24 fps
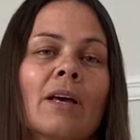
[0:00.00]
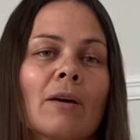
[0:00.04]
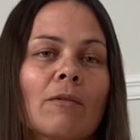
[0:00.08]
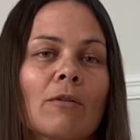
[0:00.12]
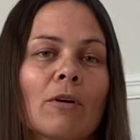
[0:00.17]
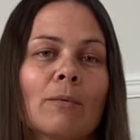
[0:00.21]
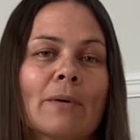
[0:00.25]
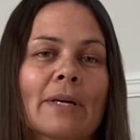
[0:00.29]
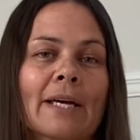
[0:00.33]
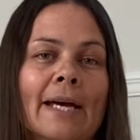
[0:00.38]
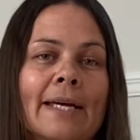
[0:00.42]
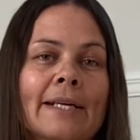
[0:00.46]

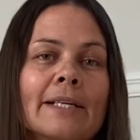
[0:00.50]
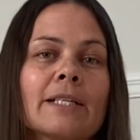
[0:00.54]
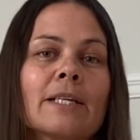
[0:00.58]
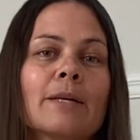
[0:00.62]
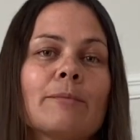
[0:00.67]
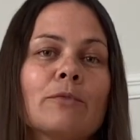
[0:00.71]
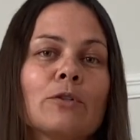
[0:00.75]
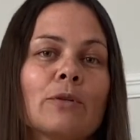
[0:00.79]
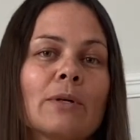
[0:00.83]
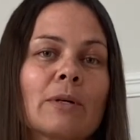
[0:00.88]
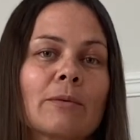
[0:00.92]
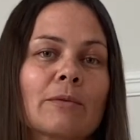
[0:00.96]
What we ended
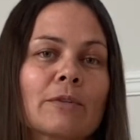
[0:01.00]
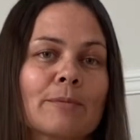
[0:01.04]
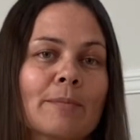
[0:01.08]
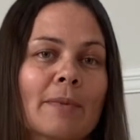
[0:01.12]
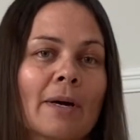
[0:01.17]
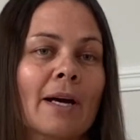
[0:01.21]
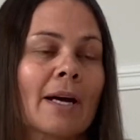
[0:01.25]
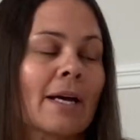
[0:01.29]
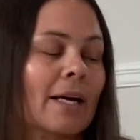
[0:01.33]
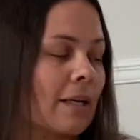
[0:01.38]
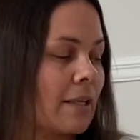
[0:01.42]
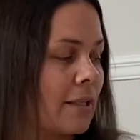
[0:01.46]
up doing was
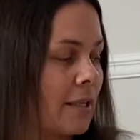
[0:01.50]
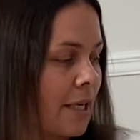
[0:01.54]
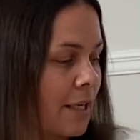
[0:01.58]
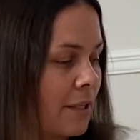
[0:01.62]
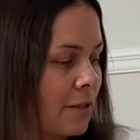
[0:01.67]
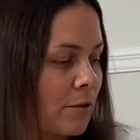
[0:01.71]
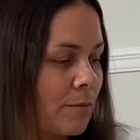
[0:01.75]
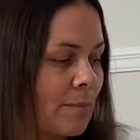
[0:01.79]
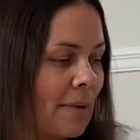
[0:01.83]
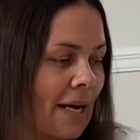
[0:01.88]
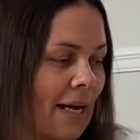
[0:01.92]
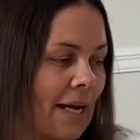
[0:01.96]
buying
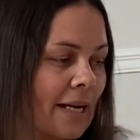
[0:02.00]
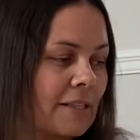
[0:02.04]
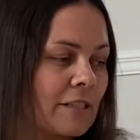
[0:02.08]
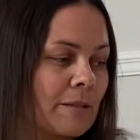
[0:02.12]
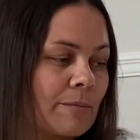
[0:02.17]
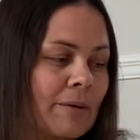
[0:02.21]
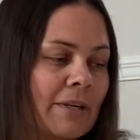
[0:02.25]
another pad to